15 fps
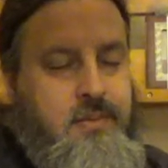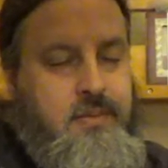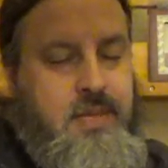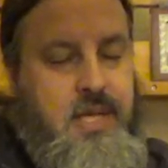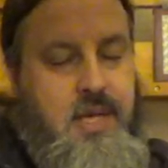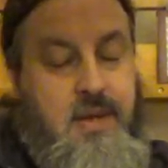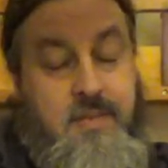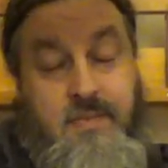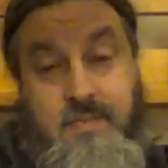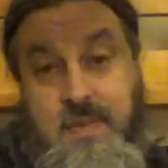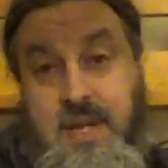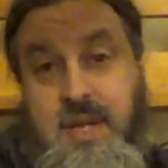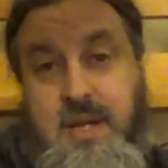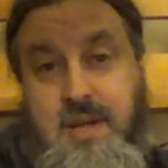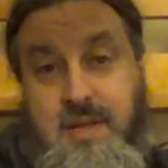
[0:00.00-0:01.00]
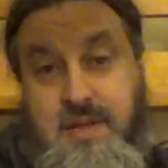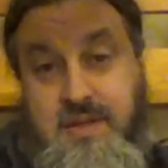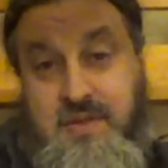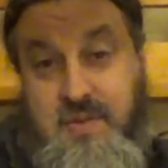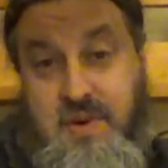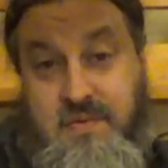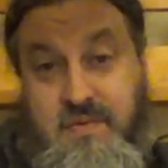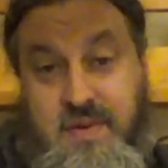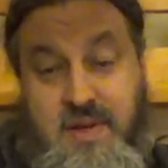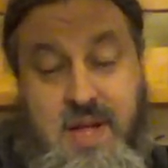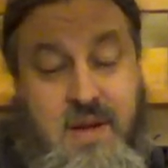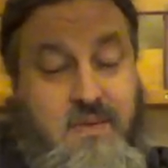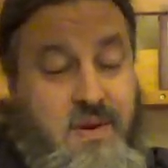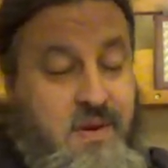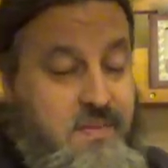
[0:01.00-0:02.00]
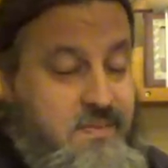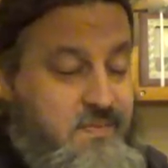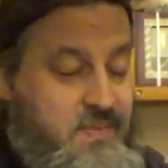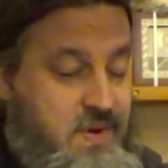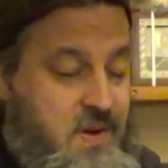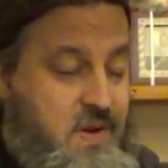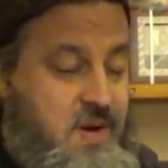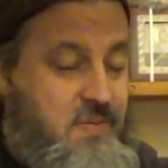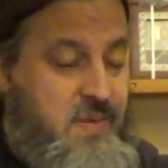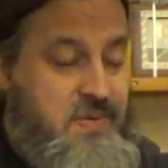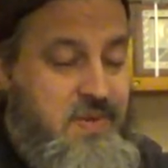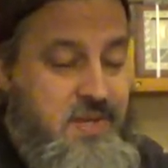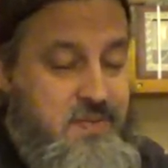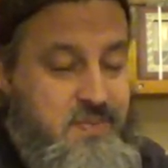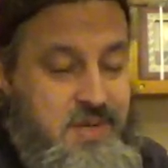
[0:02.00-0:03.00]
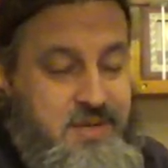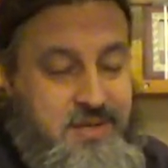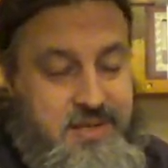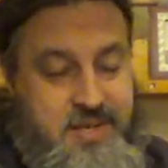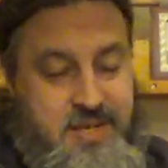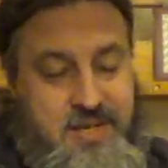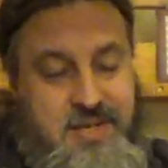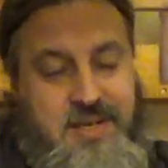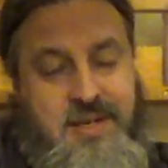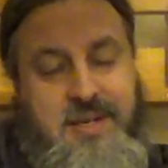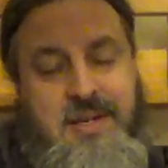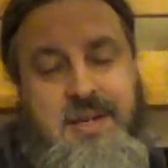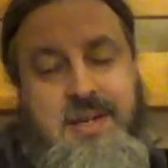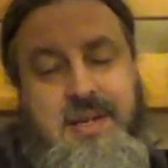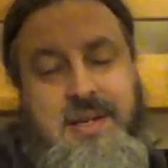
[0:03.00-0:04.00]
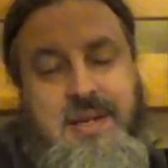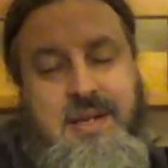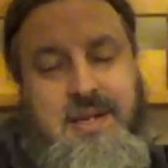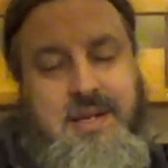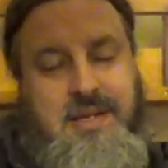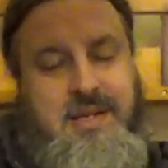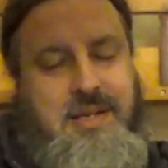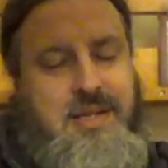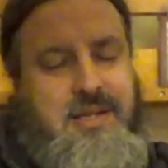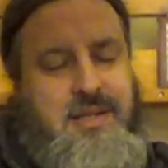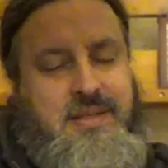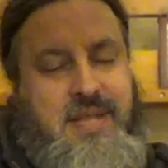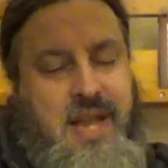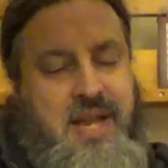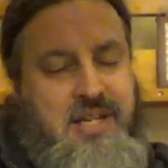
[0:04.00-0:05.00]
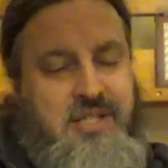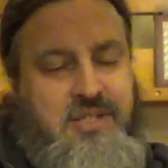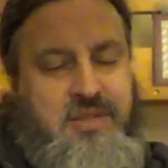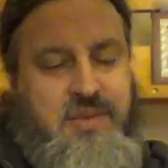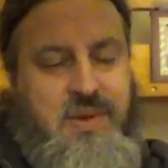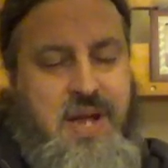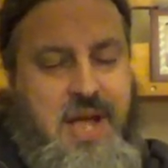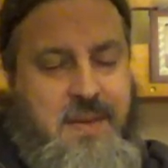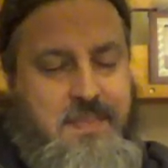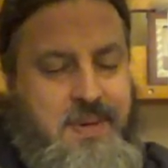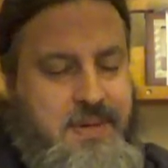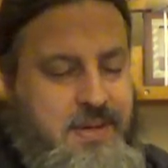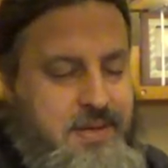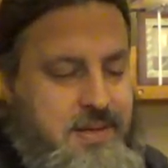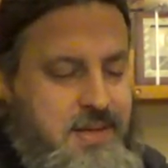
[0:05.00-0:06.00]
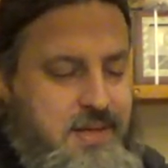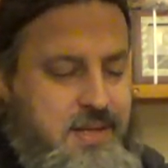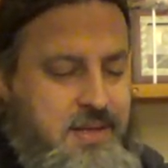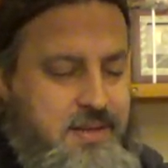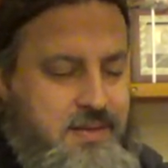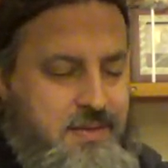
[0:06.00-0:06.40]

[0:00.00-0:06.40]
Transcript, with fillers: No, this is where I forgot where I'm going with this, but uh, uh, tangents do happen, and uh,